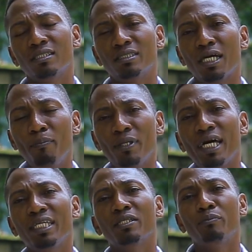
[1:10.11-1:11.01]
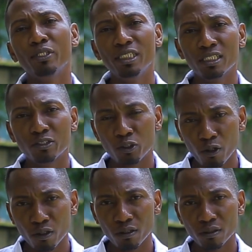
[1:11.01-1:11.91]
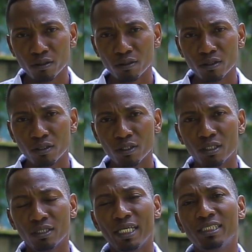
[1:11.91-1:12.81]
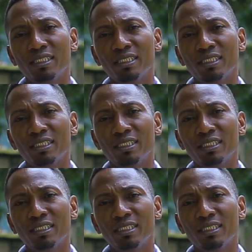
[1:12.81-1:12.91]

supplying breeding stock, that